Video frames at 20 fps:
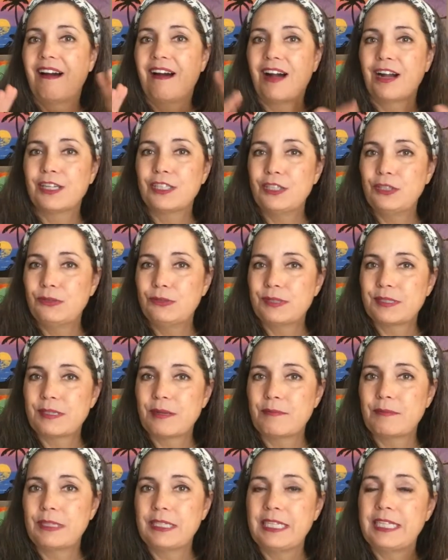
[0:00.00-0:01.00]
Are you
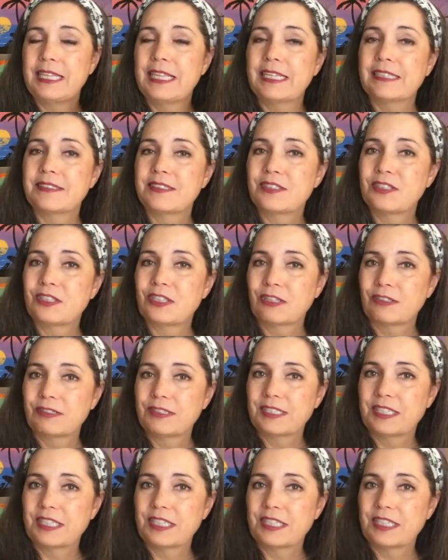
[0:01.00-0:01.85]
somebody that starts